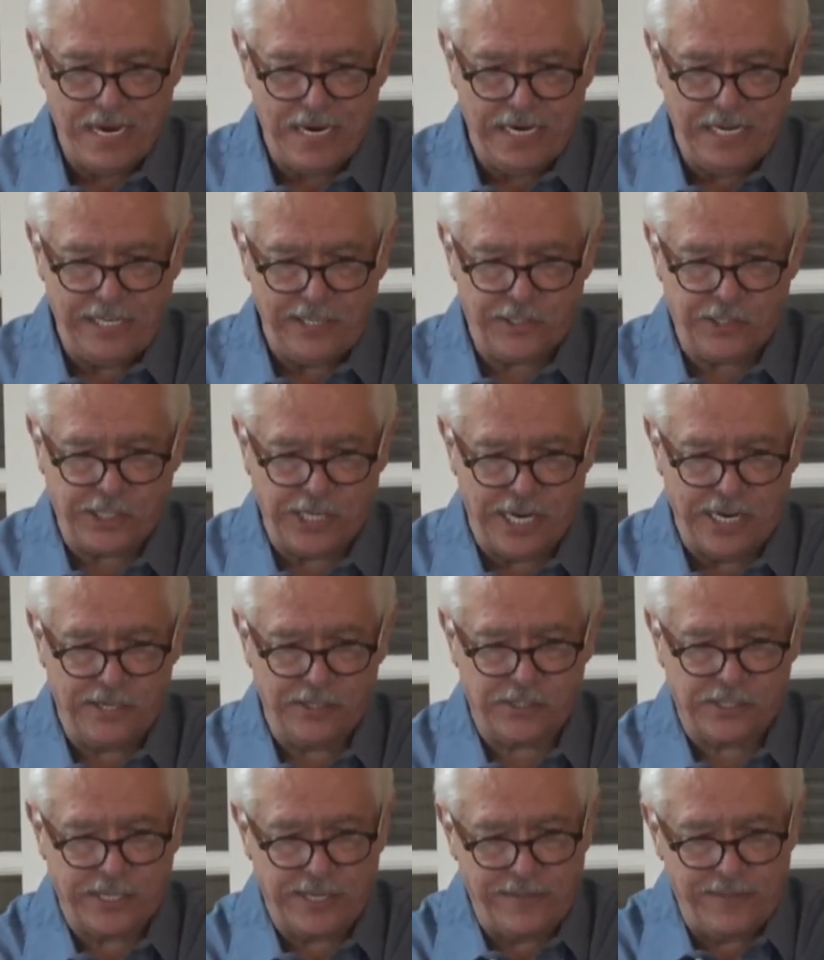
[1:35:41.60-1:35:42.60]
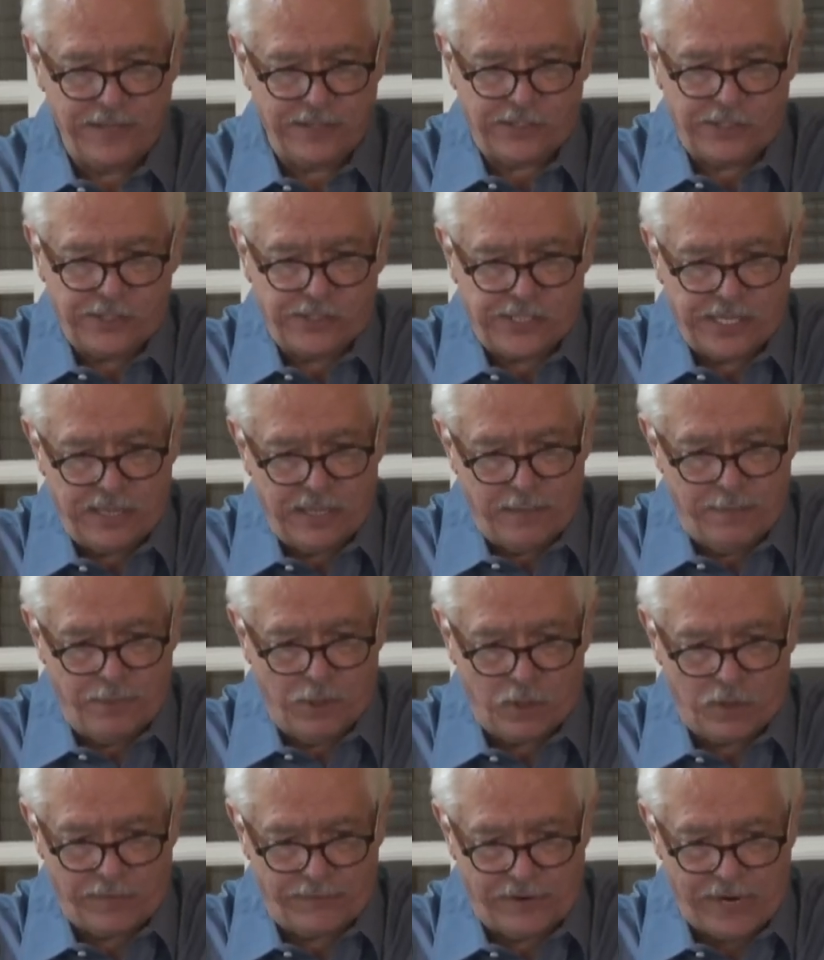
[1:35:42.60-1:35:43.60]
He says, and this is in the
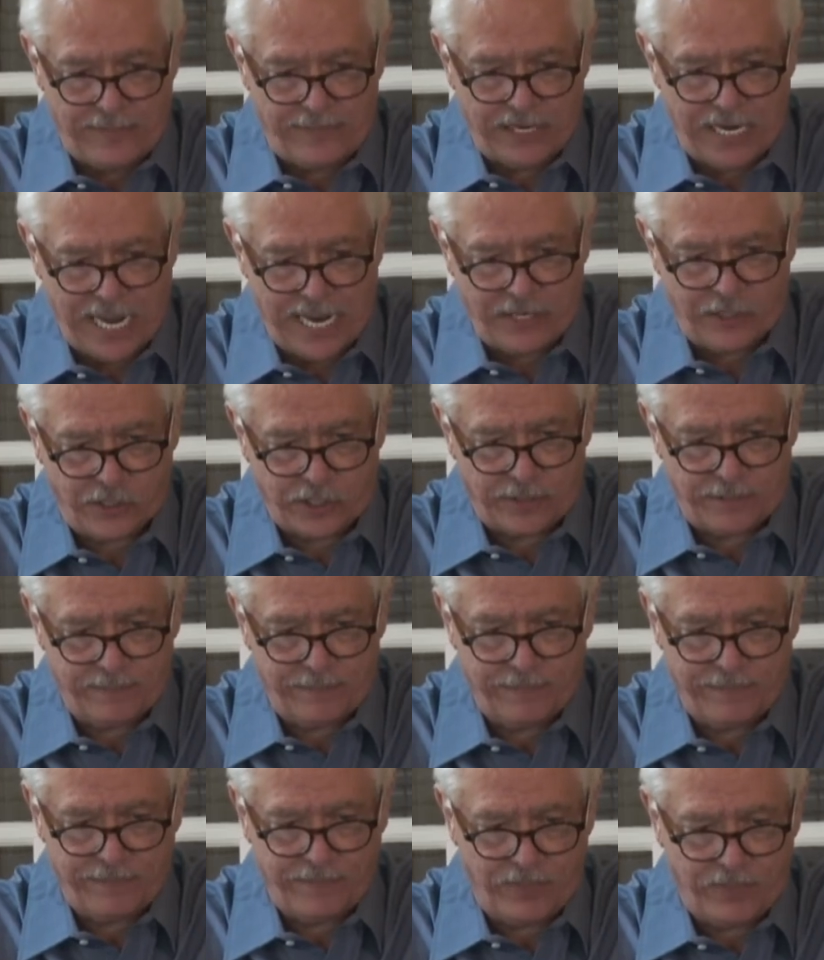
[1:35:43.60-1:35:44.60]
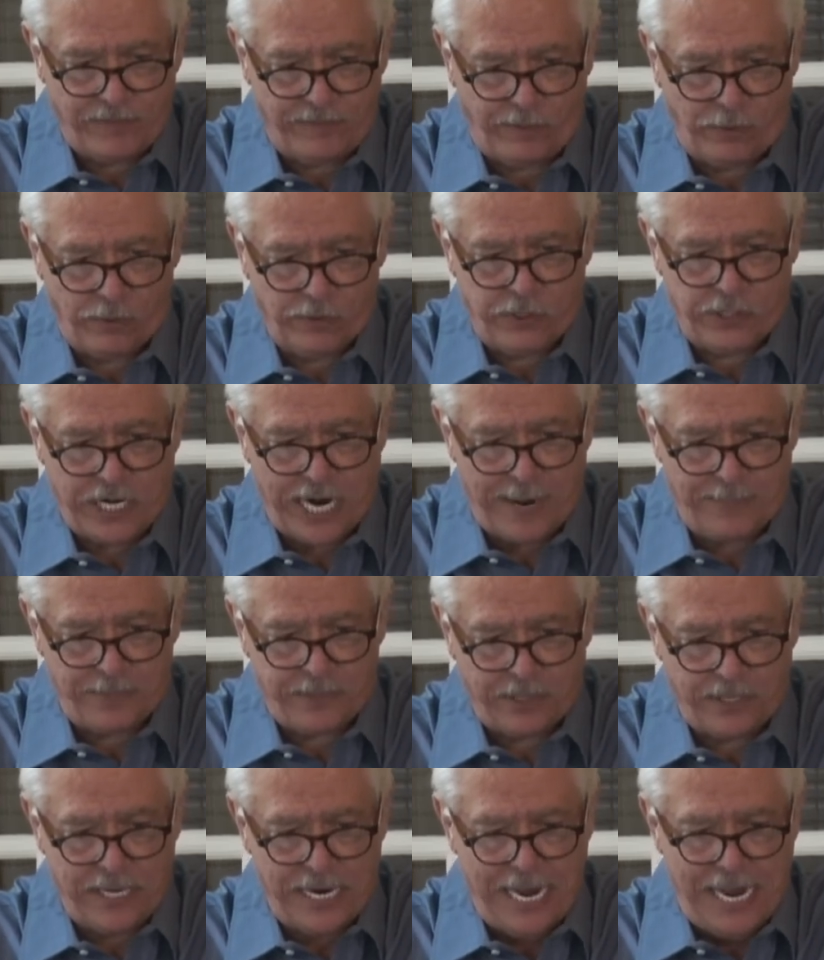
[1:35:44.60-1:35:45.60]
book of Revelation, the fourth
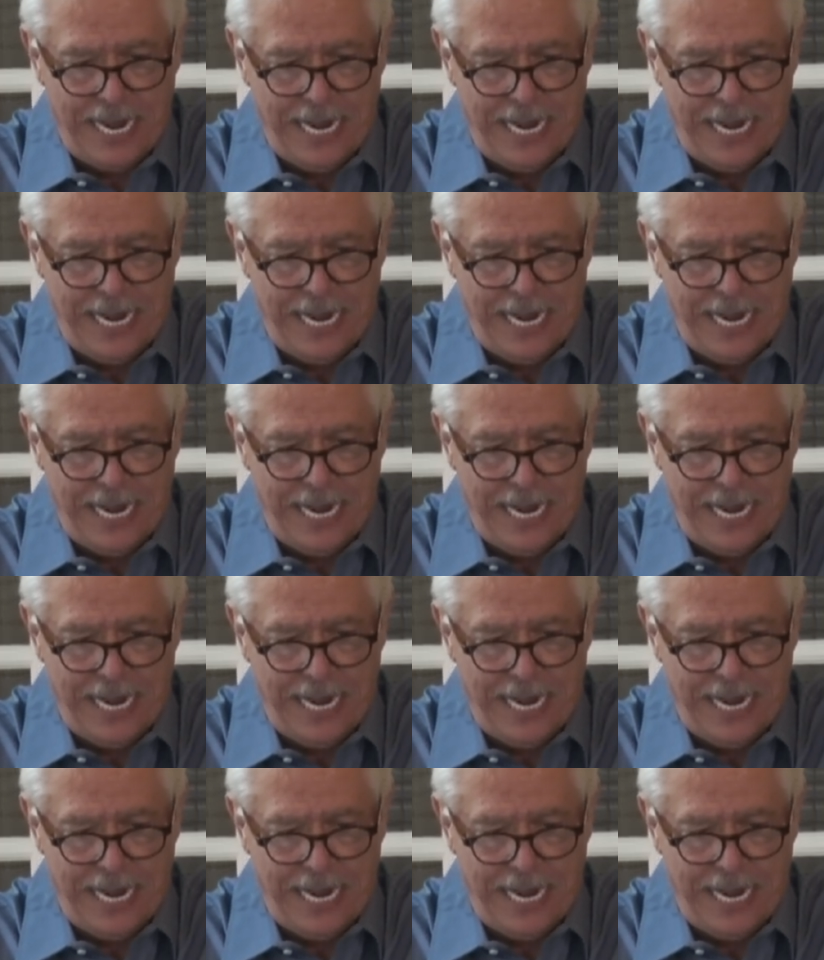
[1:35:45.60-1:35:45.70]
chapter.